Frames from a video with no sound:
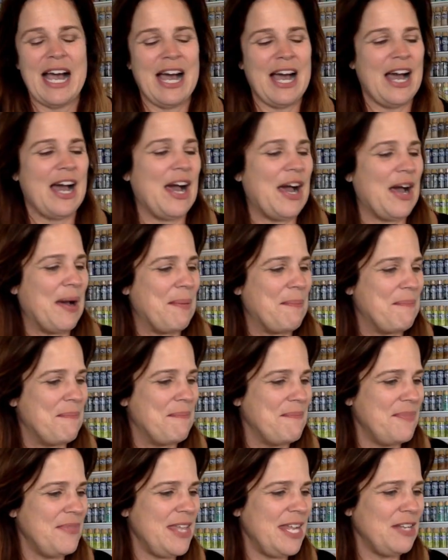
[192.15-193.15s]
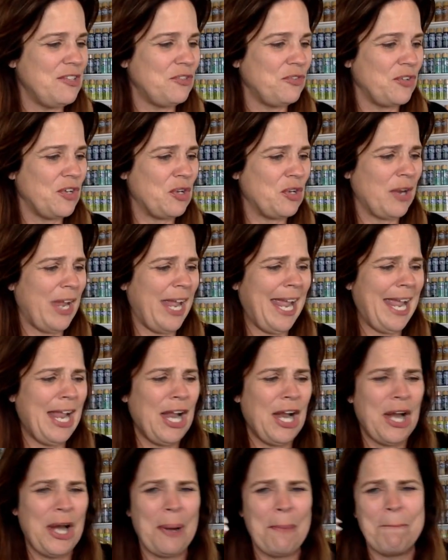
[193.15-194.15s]
Um, things for your
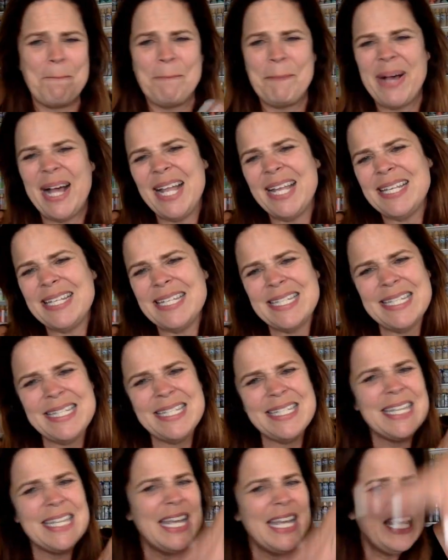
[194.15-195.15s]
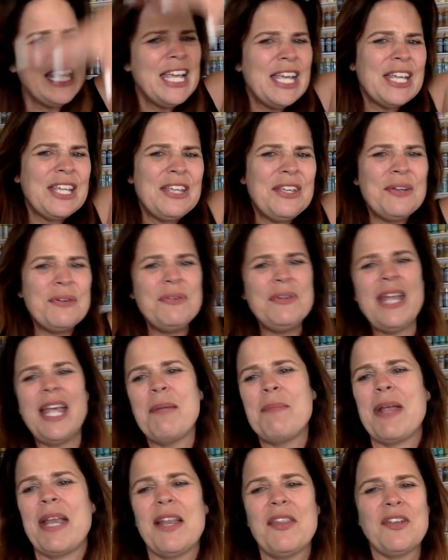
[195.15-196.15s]
hair, buttons, you
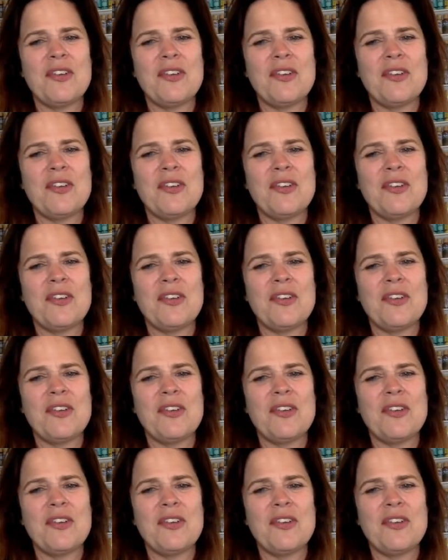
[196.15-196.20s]
name it.